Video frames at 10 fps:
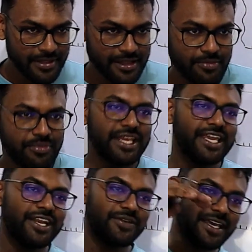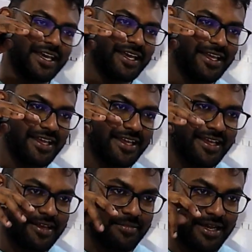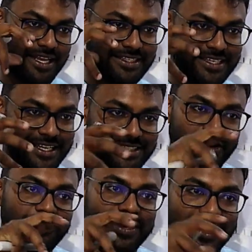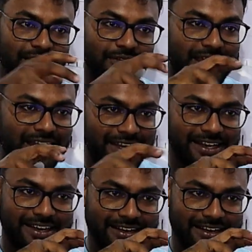bring it to there, but let's say it's not fitting to that,